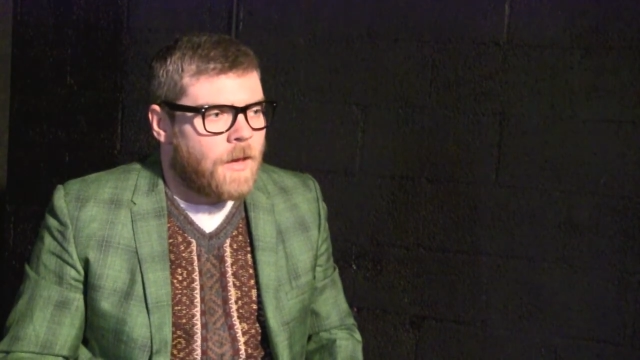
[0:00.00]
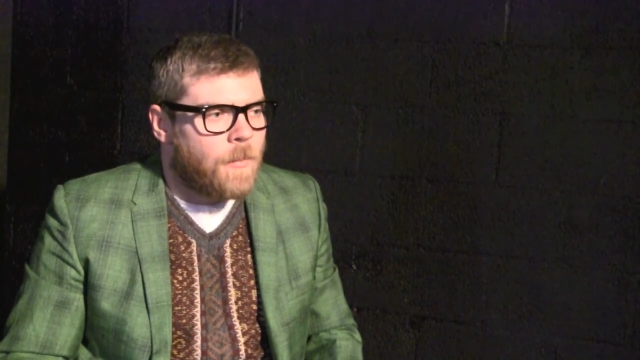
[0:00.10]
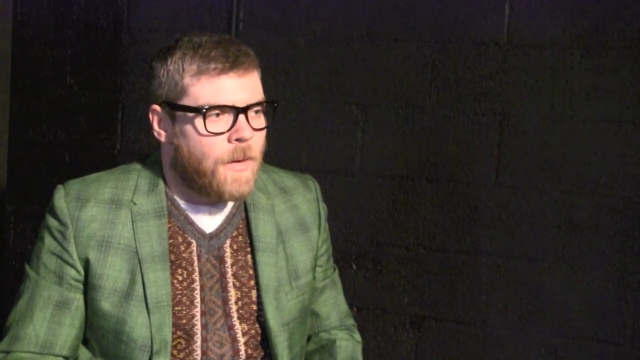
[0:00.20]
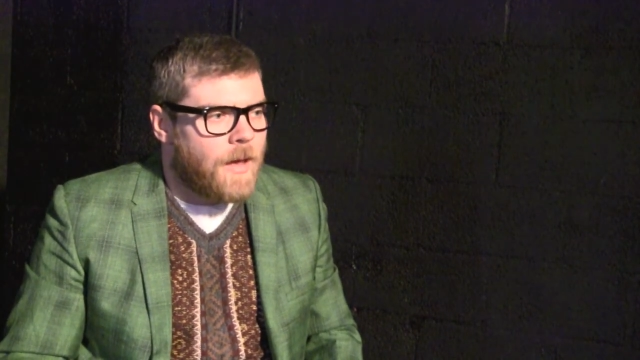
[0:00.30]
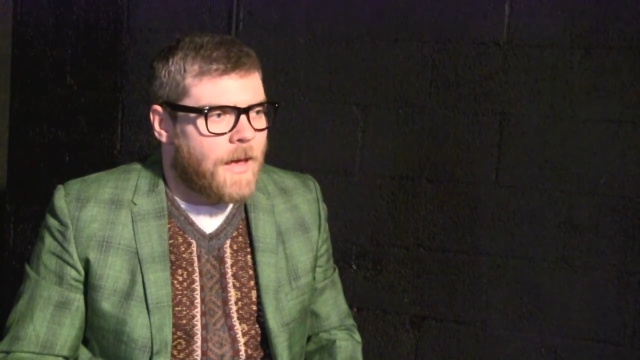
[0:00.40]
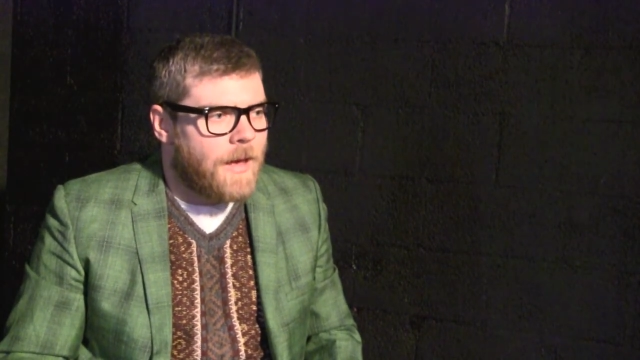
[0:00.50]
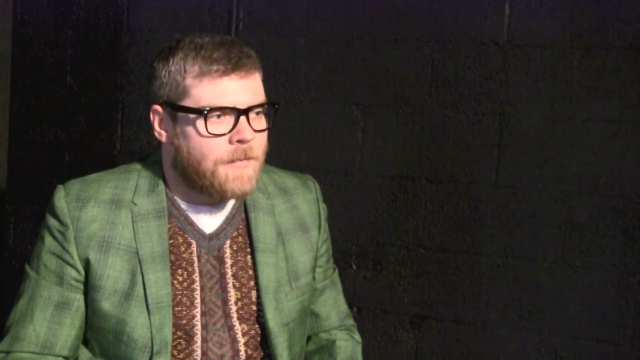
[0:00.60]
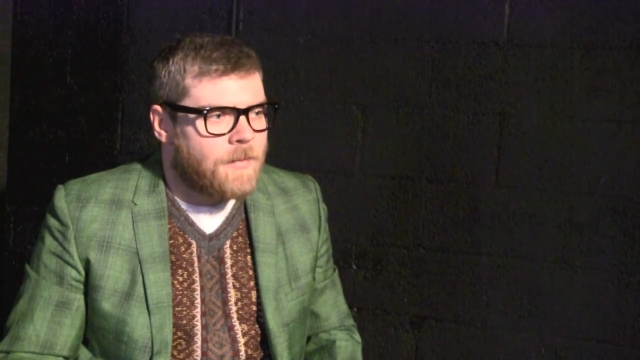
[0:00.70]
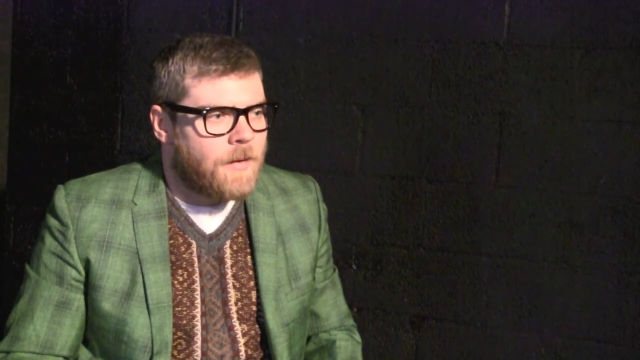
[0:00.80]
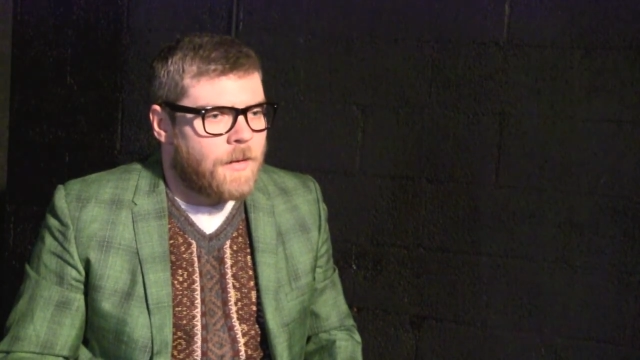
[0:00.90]
by
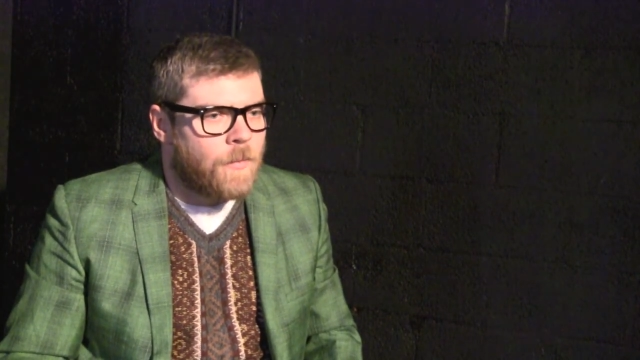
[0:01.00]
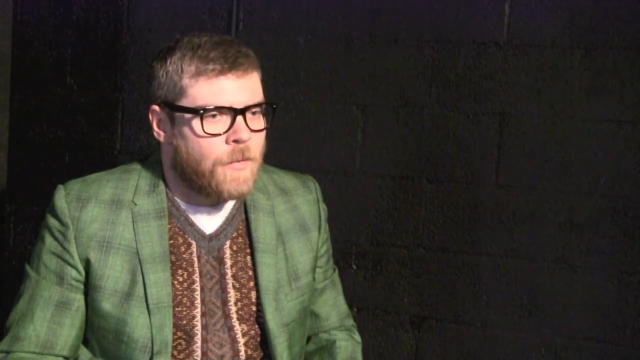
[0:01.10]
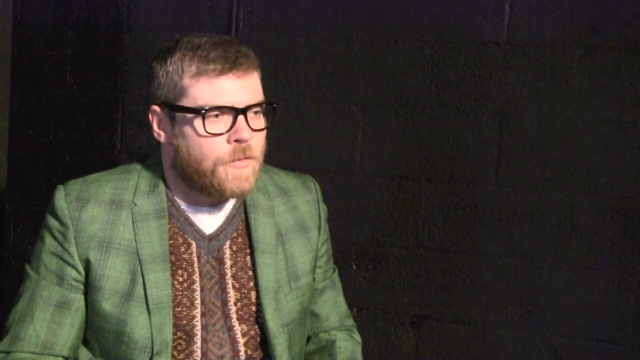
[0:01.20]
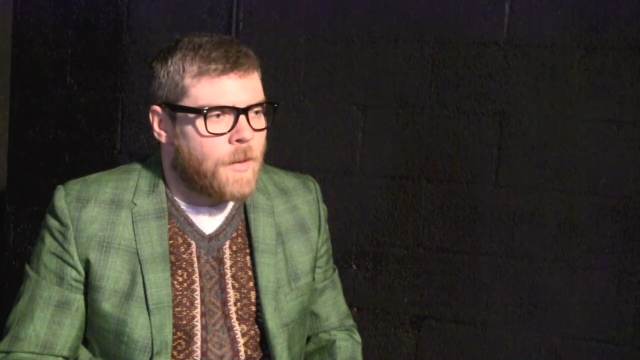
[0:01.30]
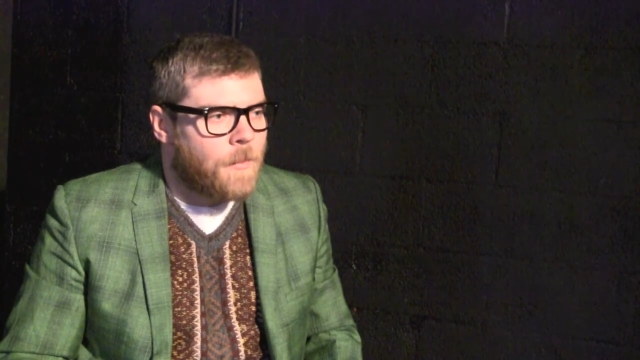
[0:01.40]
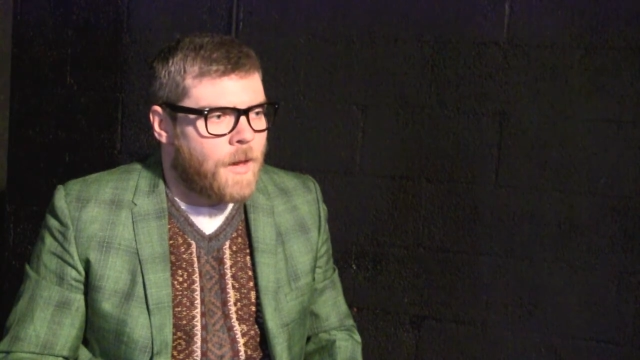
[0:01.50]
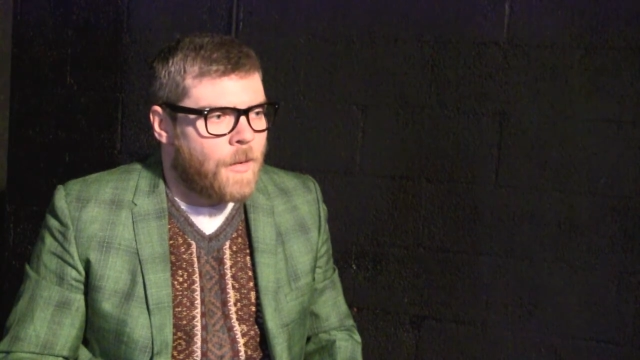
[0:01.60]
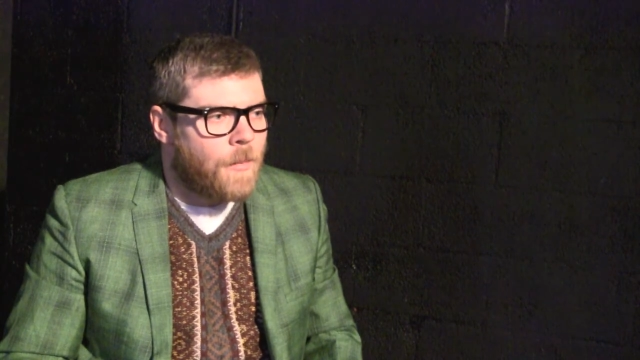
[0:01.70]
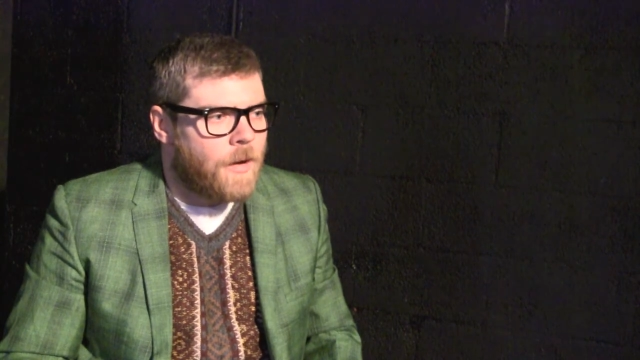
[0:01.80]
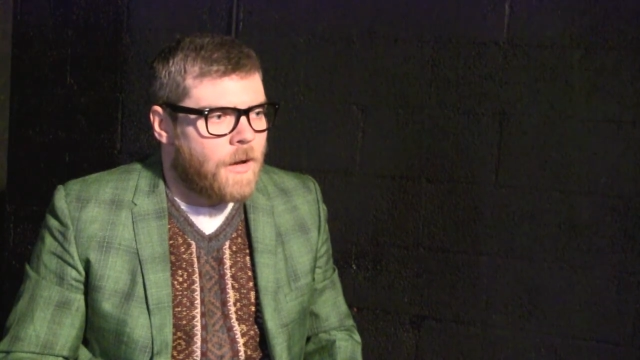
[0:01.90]
accident, which I may
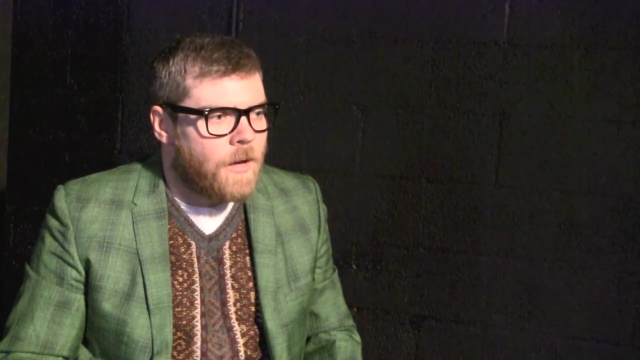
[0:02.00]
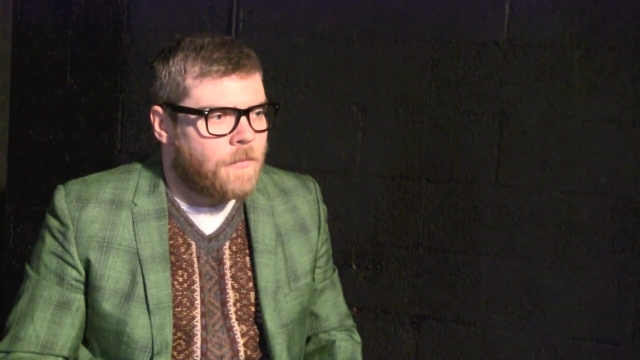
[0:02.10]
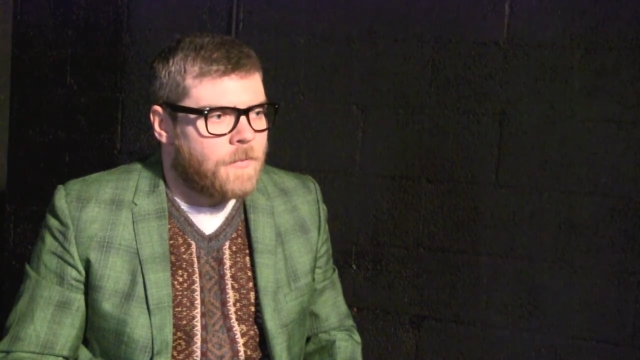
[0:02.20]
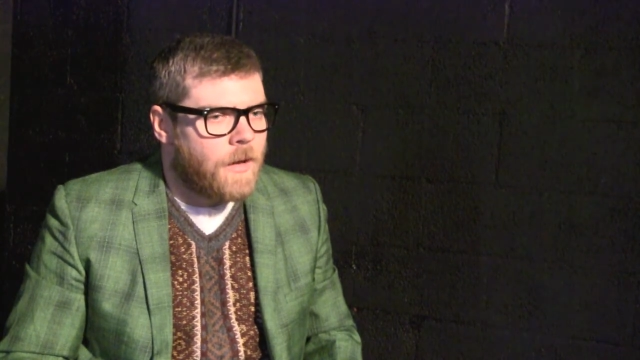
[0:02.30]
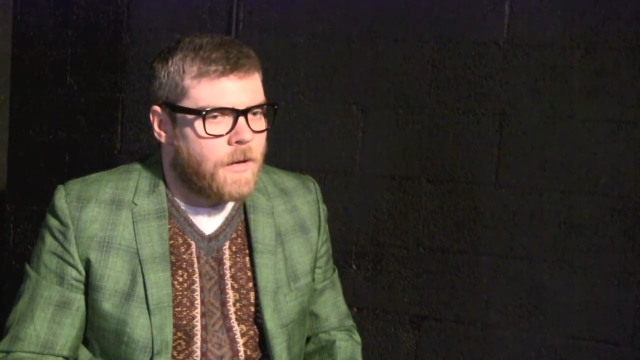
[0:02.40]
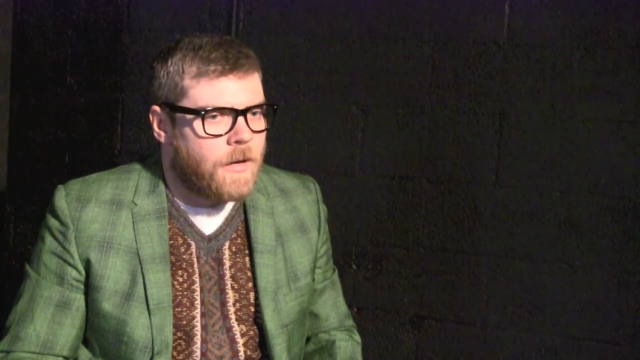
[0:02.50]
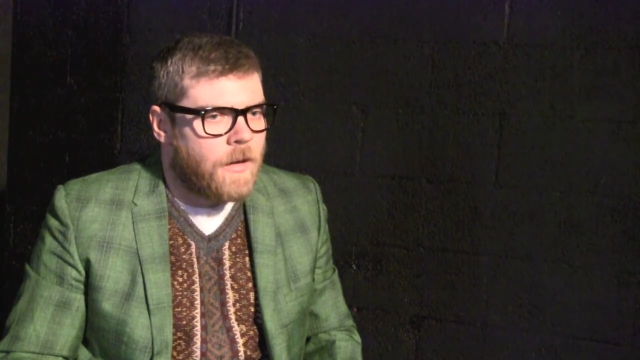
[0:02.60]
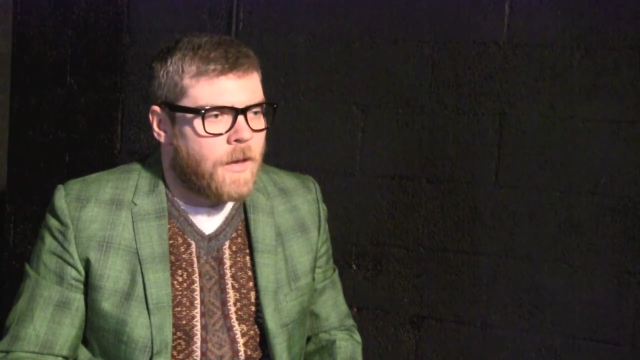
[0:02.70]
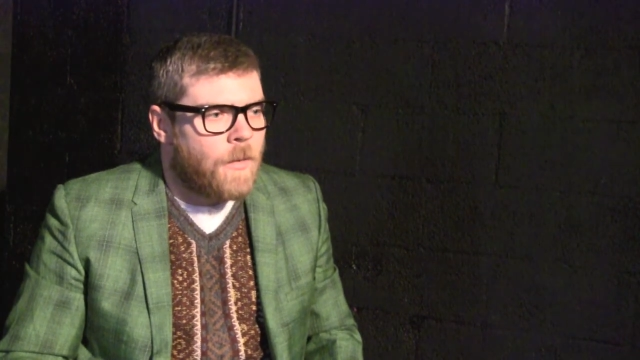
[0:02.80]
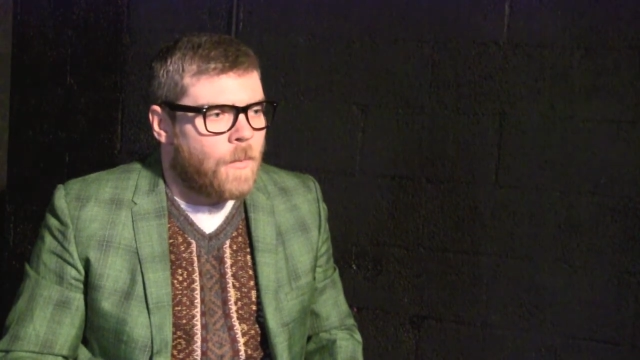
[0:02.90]
or may not have
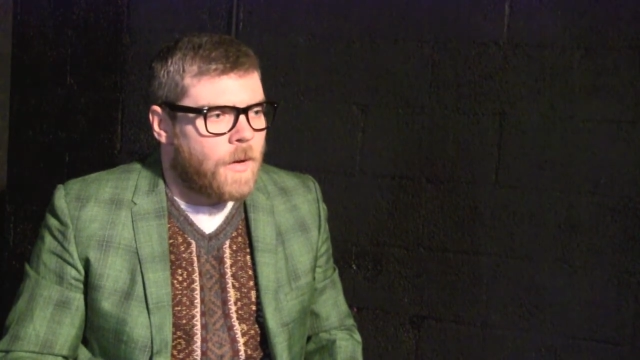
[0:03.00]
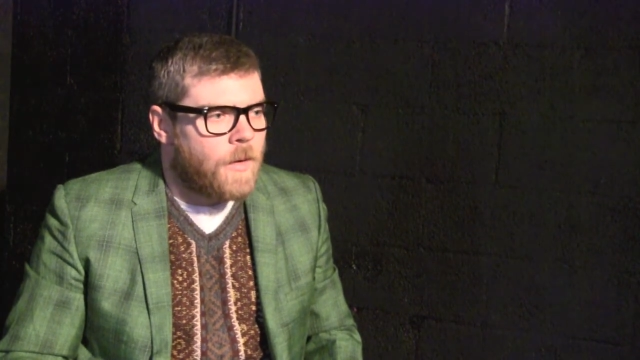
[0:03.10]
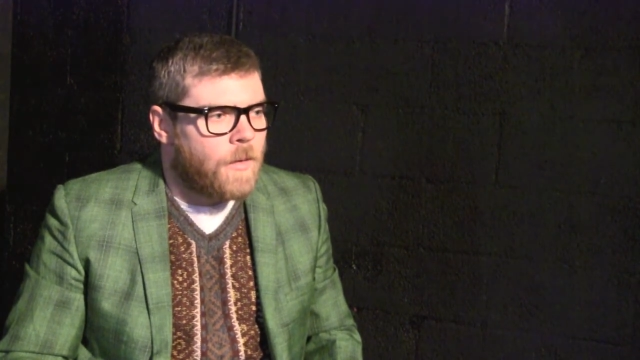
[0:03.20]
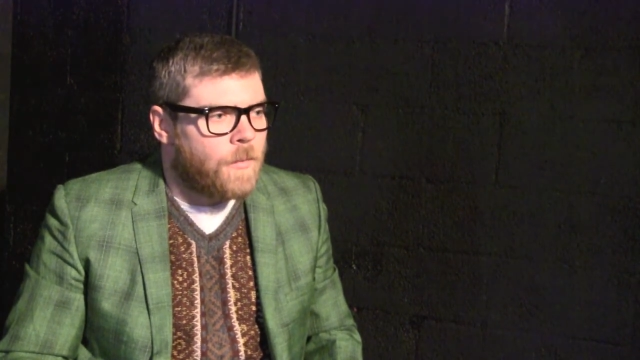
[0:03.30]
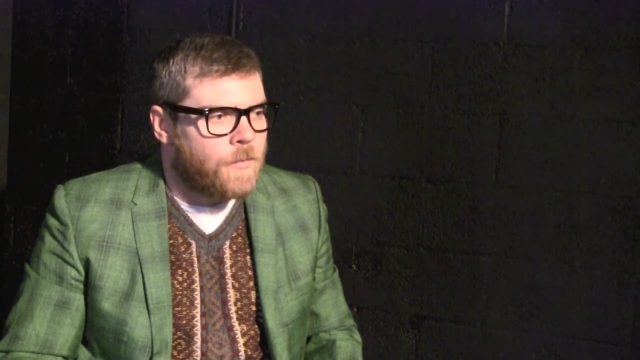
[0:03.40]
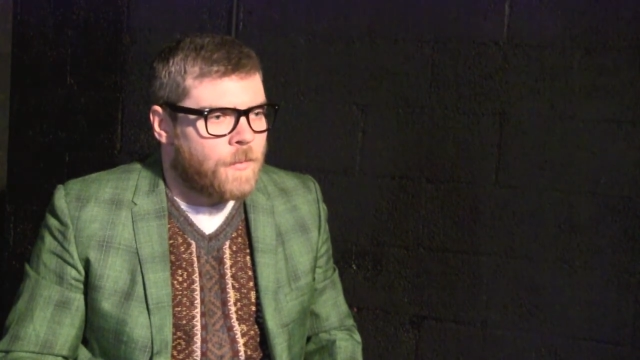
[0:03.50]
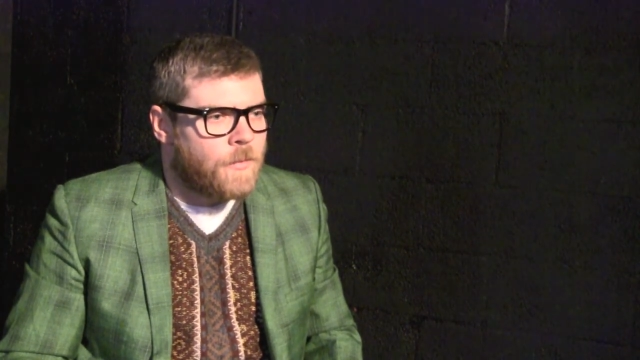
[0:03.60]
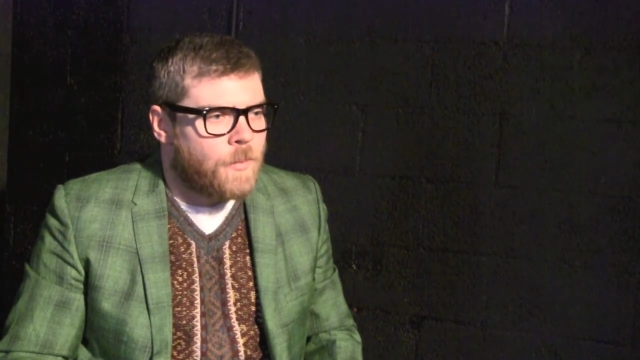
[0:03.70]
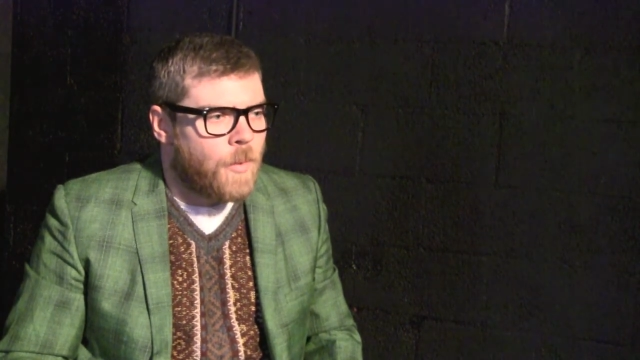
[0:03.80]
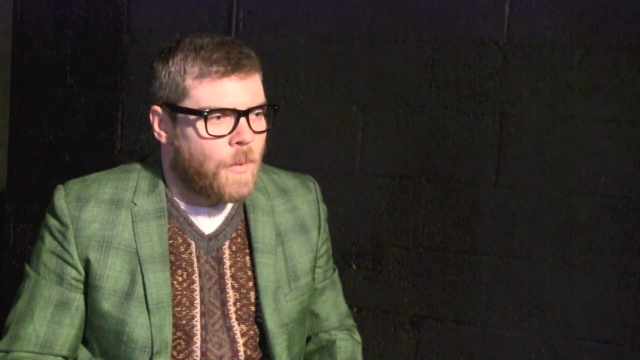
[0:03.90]
done when it was
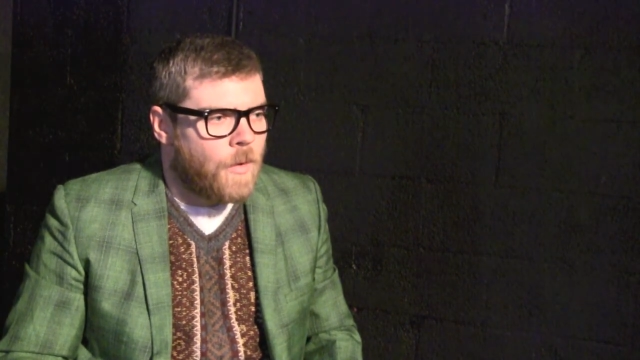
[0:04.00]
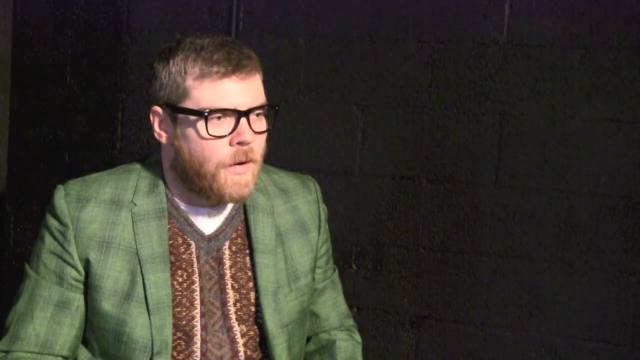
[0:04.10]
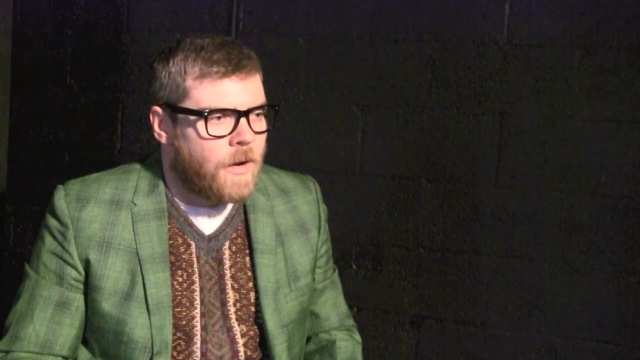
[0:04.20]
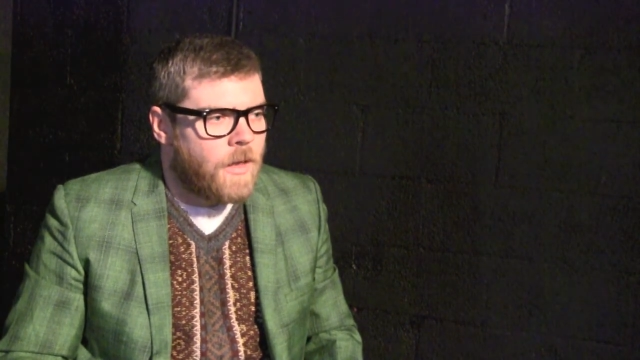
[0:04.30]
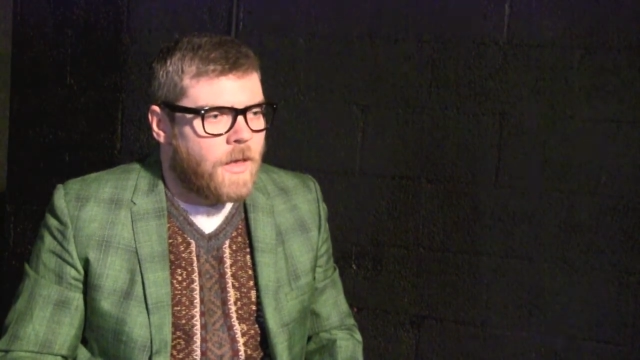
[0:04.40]
first born.